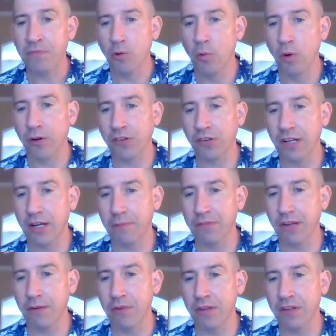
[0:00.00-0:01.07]
Wilson
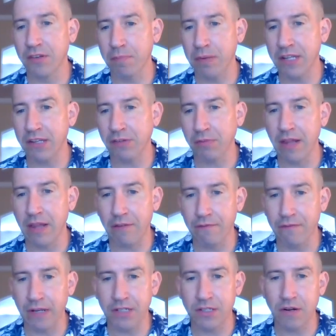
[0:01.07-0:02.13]
comes in with his peace
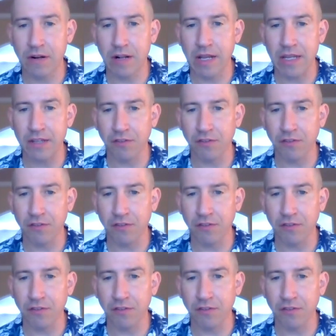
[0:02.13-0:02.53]
without victory,